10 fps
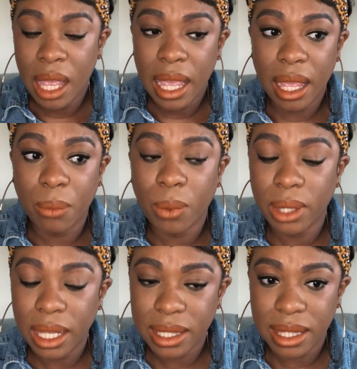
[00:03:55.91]
And we'll
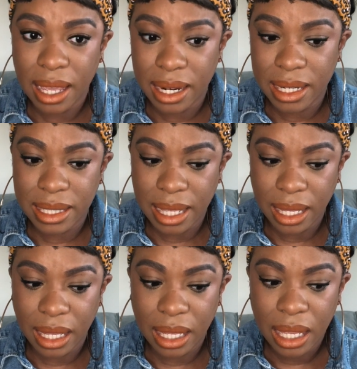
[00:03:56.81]
get to that in a second.